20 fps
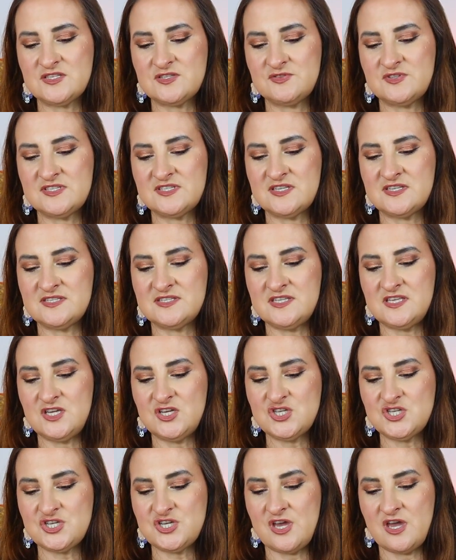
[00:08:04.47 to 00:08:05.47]
So this is Sea
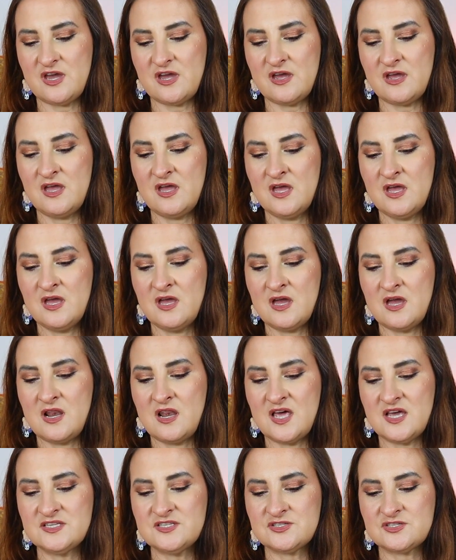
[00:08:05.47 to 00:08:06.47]
Sheer
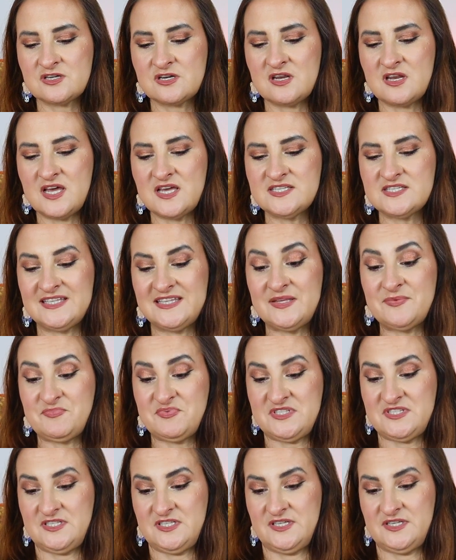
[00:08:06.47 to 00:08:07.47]
Luster Glass
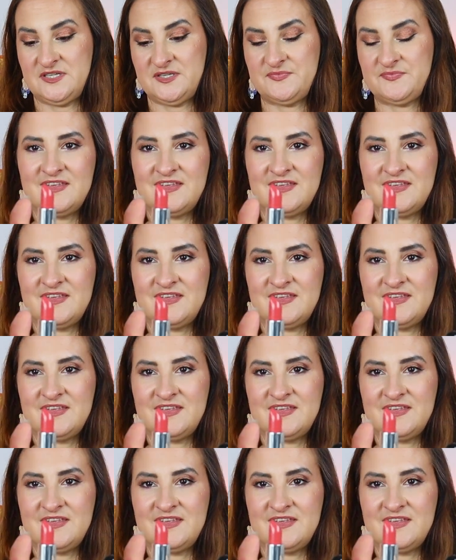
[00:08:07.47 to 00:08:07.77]
Lipstick.